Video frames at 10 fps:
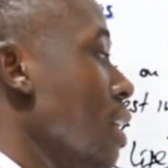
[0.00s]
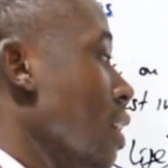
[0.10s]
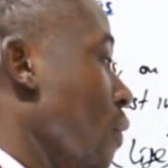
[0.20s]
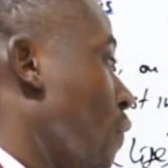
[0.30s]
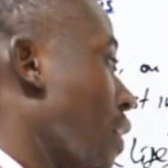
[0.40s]
The
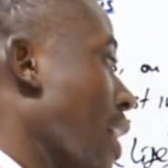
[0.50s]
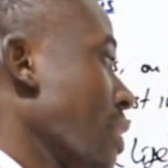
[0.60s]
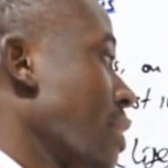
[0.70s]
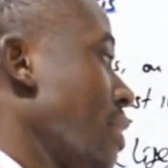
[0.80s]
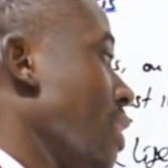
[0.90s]

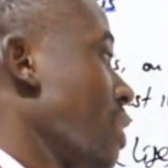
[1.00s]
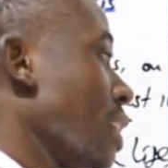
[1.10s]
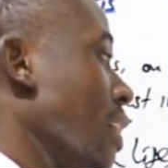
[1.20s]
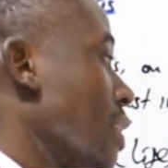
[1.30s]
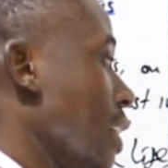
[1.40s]
first
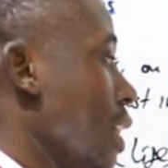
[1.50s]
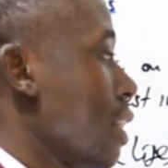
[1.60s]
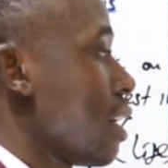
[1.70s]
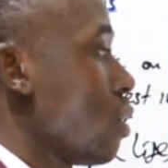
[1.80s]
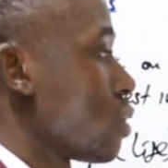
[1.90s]

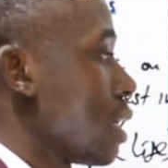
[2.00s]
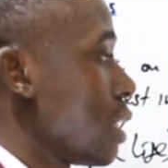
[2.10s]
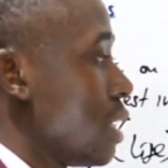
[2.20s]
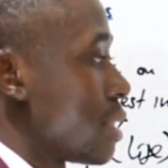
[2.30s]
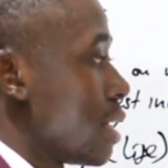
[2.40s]
688,000
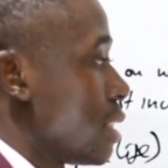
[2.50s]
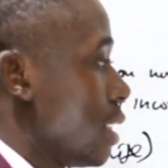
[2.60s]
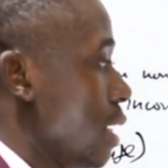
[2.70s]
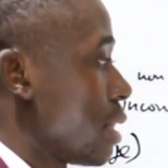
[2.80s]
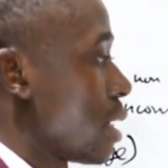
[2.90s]
is
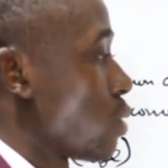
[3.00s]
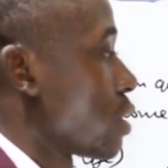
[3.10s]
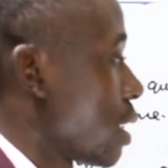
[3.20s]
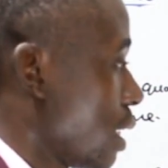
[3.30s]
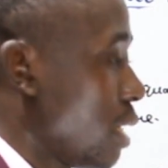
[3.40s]

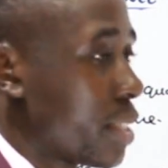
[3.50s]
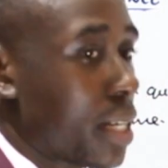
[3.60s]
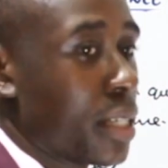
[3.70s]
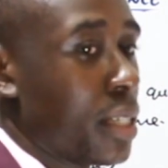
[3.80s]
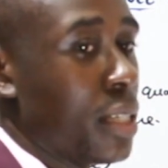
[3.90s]

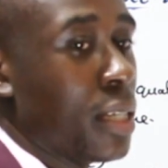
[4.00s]
98,800.